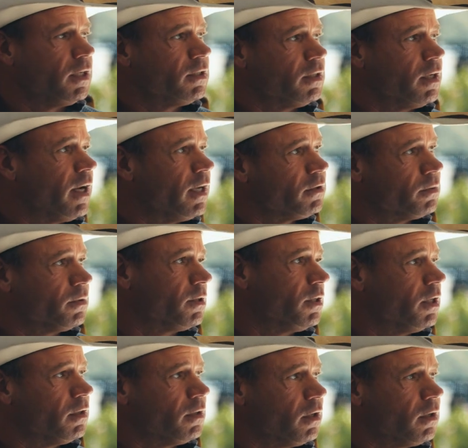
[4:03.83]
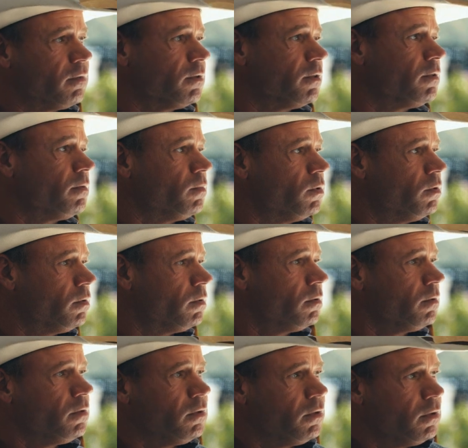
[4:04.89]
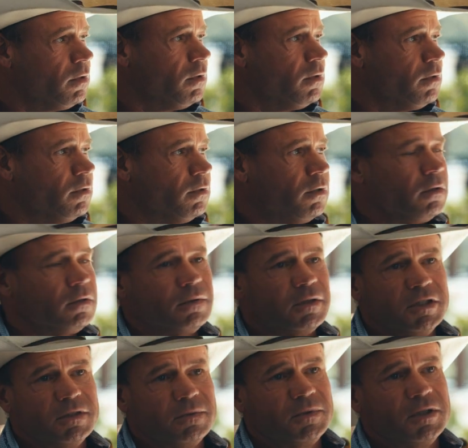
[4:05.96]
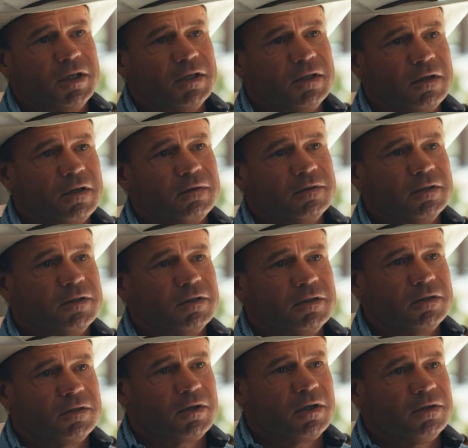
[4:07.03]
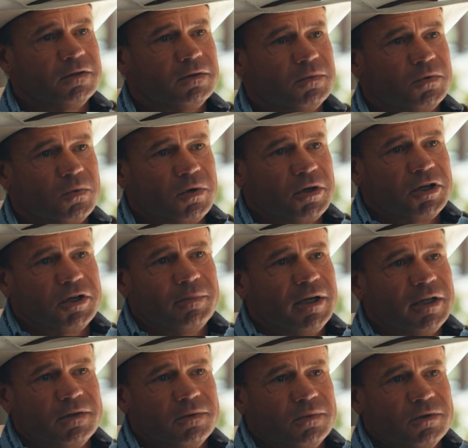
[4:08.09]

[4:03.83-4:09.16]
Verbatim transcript: it's natural to get nervous. Well, the only reason we get nervous is because we're worried about the